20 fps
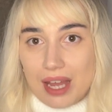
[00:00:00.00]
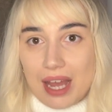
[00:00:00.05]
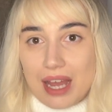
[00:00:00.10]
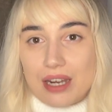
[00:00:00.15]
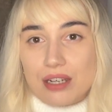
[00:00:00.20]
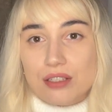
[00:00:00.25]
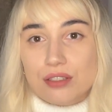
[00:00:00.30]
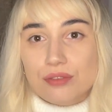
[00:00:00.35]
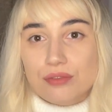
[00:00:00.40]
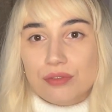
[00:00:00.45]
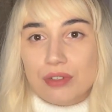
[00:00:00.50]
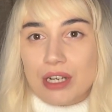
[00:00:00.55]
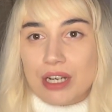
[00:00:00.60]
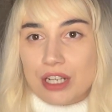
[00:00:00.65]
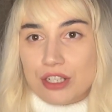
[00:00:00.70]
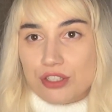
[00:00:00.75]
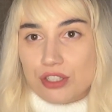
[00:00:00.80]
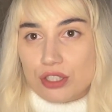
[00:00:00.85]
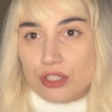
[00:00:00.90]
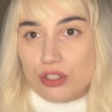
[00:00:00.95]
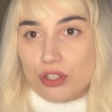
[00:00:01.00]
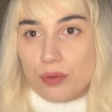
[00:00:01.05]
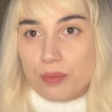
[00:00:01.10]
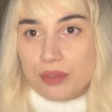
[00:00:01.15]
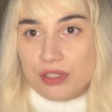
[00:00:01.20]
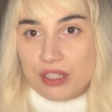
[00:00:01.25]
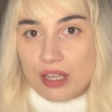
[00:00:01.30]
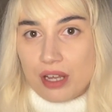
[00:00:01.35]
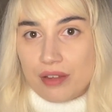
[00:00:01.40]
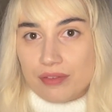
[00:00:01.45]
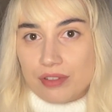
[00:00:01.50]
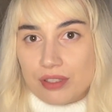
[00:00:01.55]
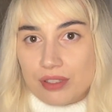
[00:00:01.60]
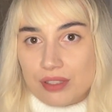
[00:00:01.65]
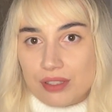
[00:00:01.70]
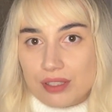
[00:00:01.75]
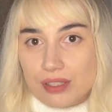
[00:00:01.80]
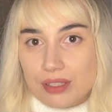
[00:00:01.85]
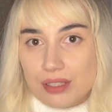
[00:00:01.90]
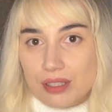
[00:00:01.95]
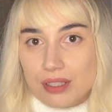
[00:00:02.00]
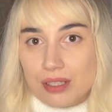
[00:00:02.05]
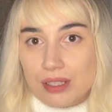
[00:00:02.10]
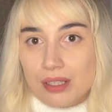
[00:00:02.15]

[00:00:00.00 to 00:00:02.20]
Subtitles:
and religious observance,